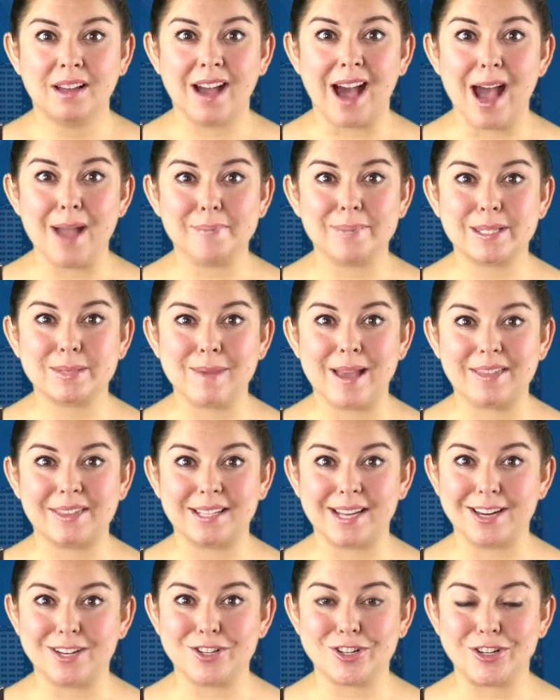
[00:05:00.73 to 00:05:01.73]
I'm
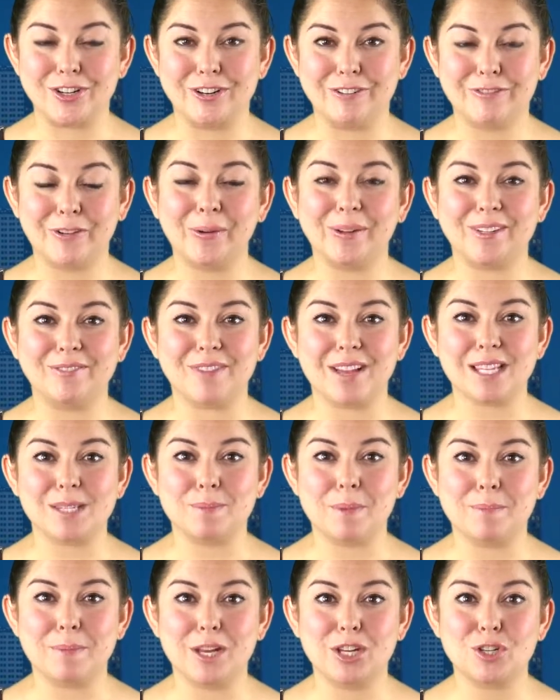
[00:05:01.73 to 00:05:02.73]
Samantha Deitcher for
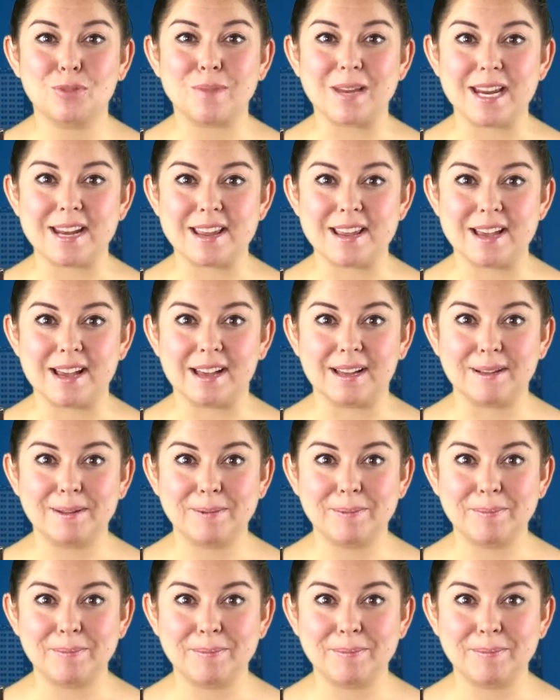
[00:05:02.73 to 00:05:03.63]
Investment Pitch Media.